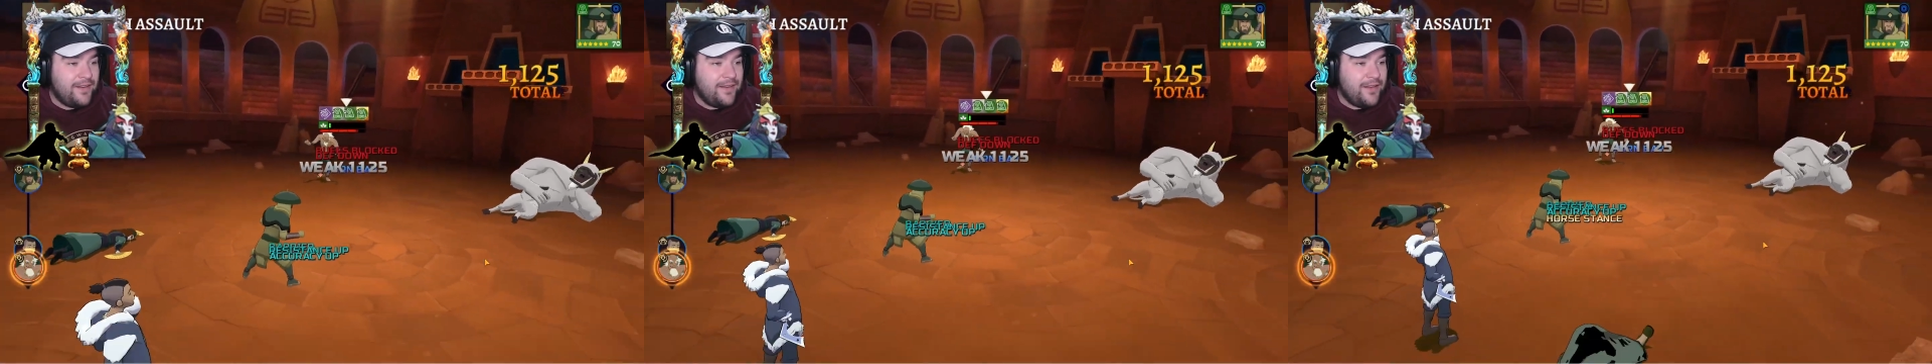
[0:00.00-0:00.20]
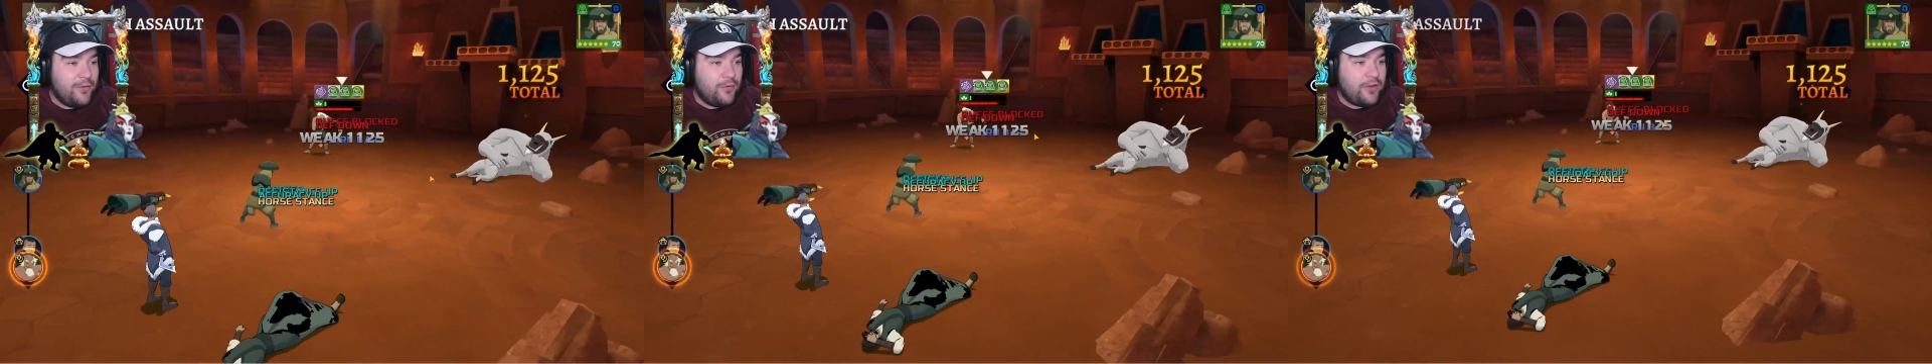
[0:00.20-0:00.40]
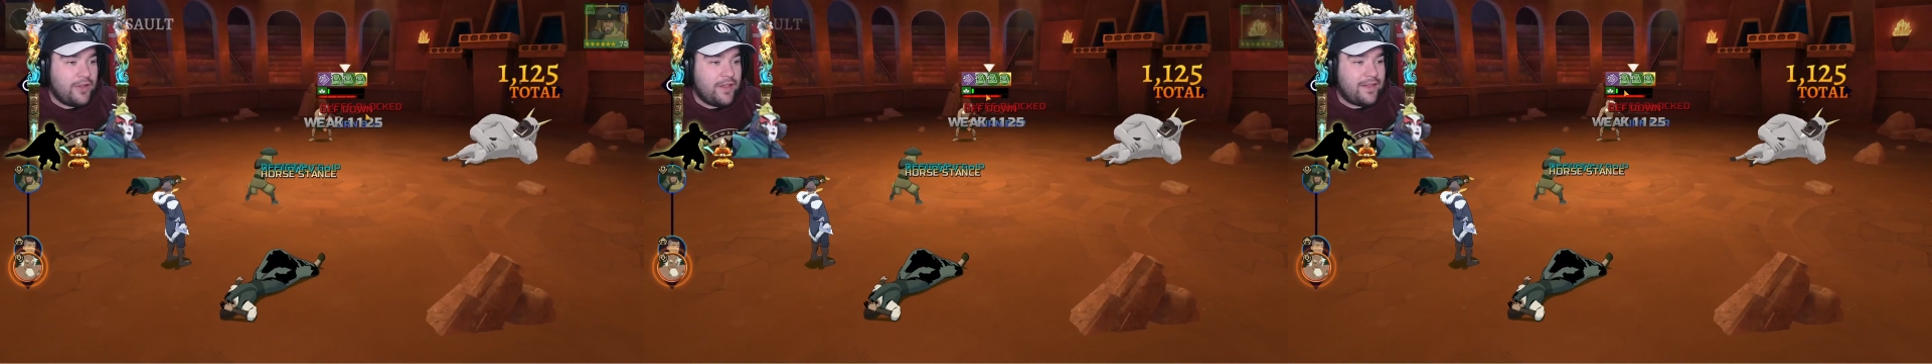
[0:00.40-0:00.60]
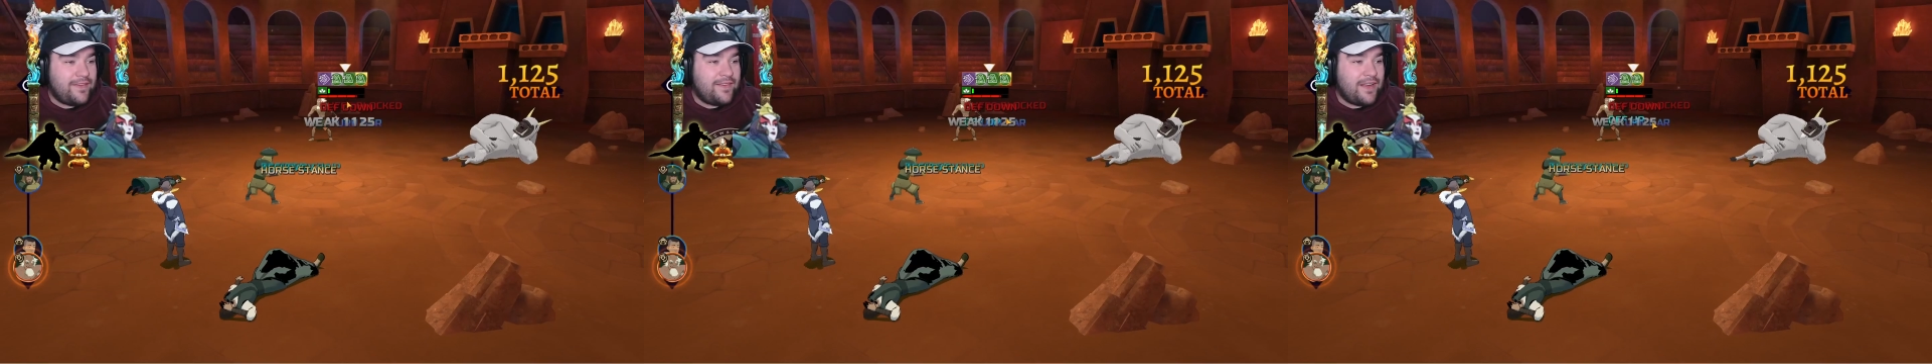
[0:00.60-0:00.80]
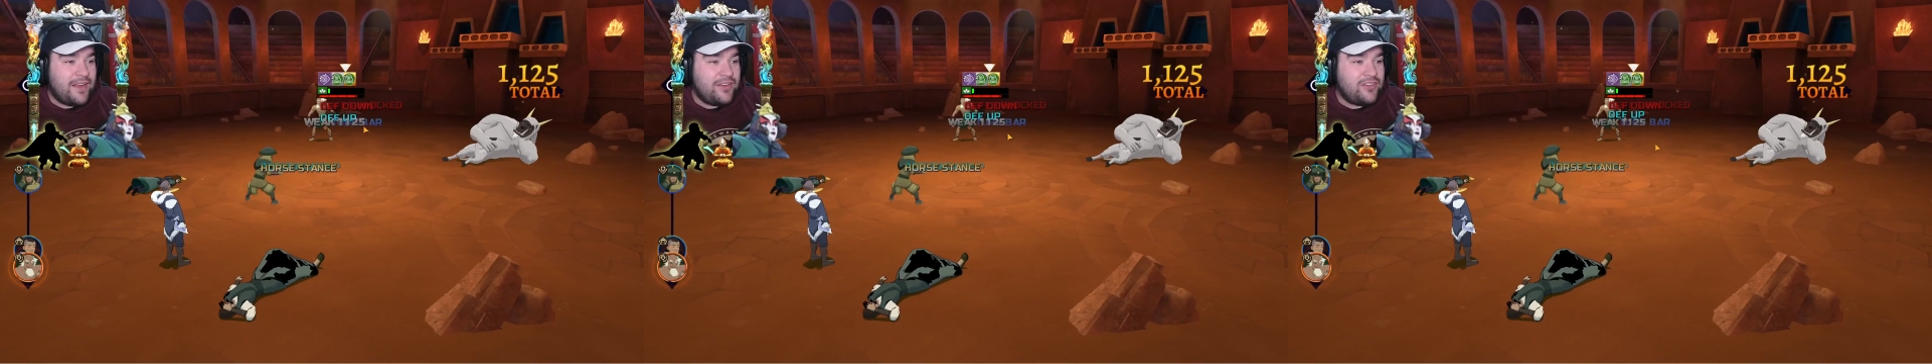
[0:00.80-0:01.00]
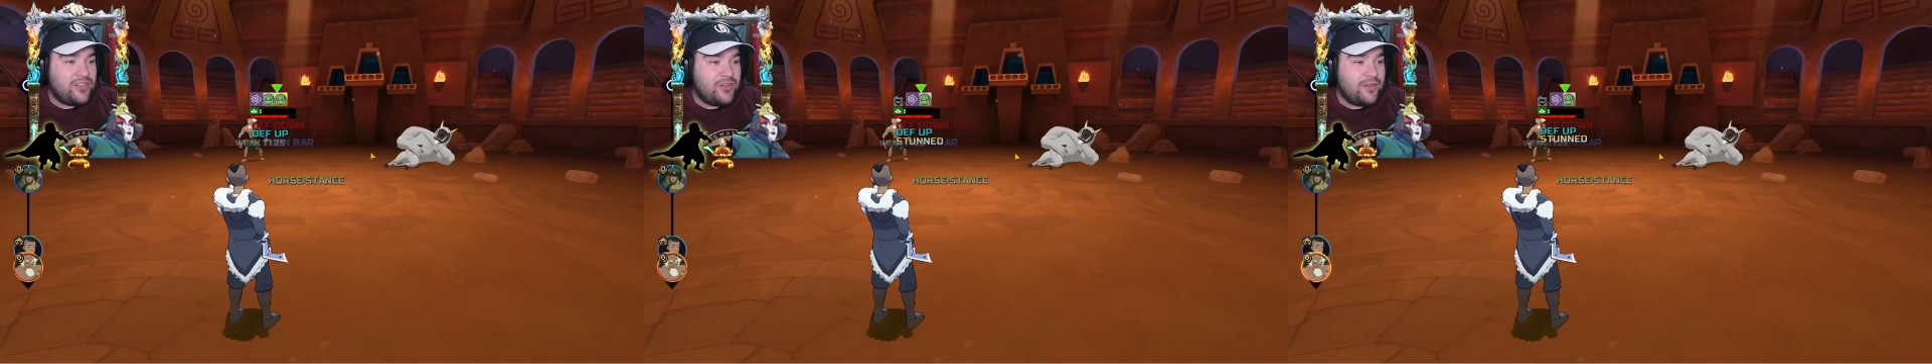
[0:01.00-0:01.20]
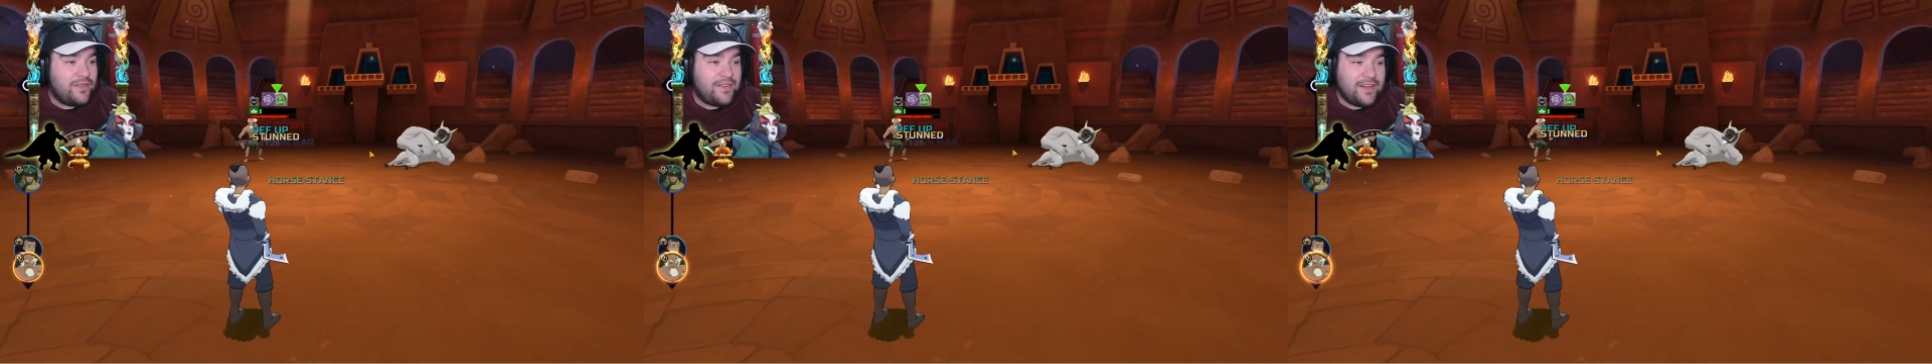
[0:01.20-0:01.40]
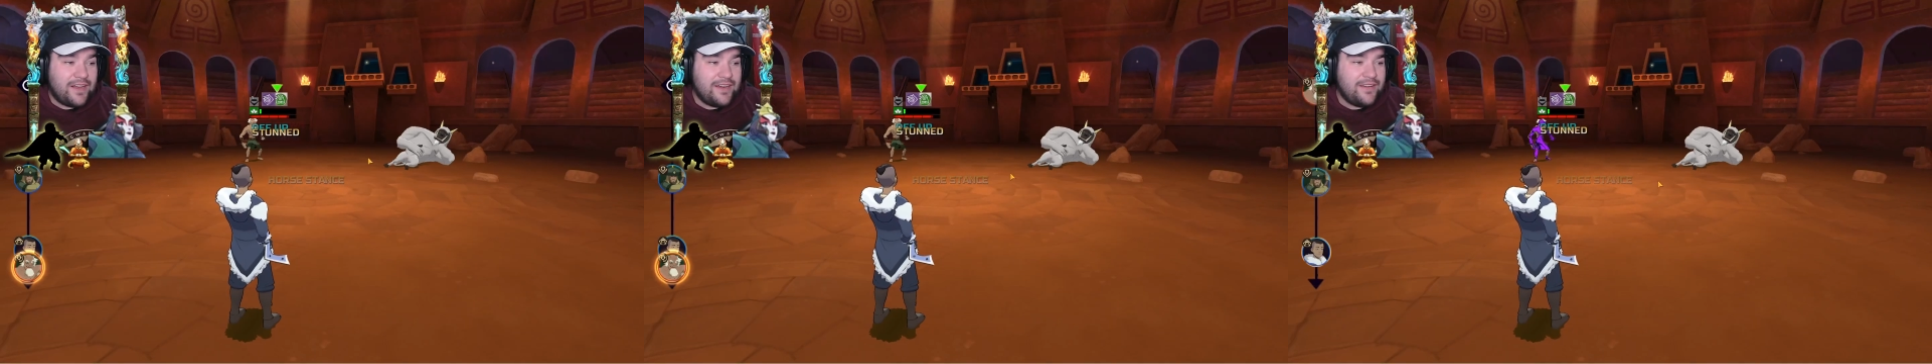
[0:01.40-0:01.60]
We got that stage 2
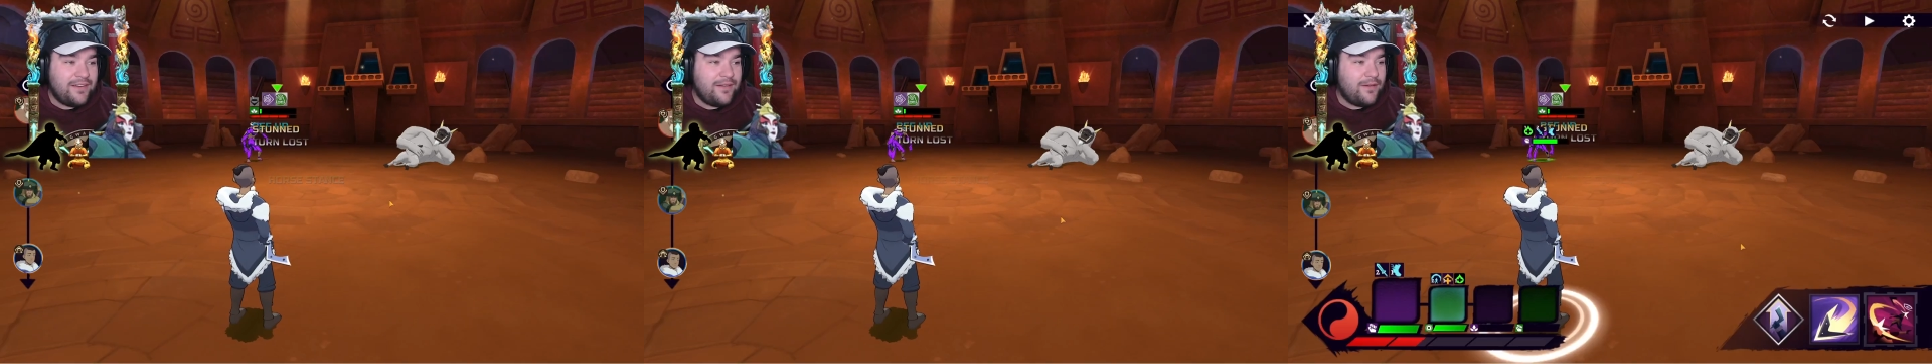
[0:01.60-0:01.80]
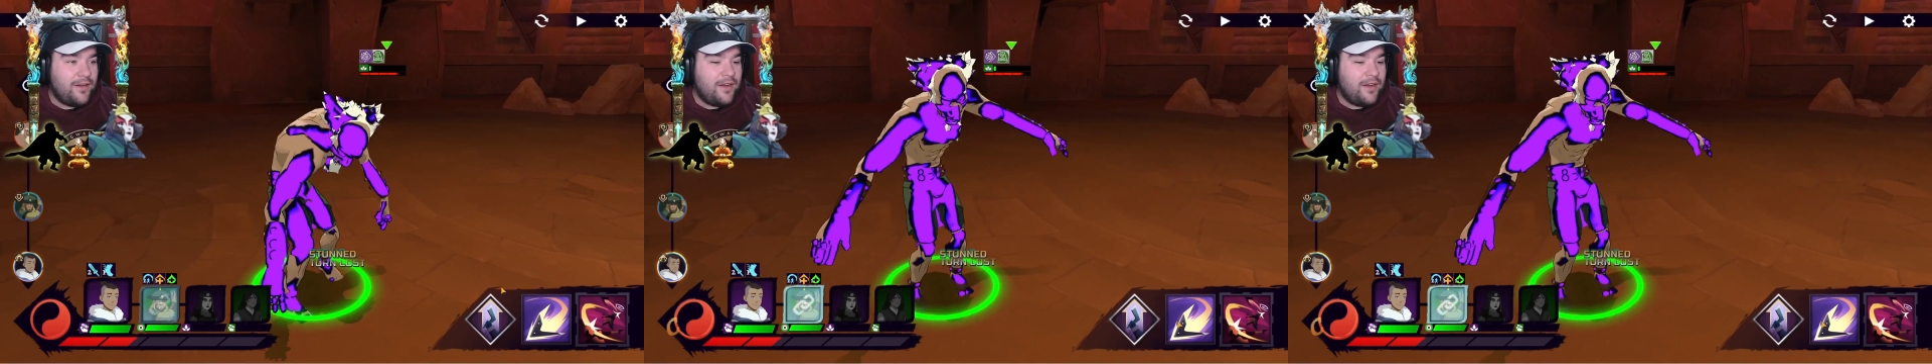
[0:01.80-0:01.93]
stun.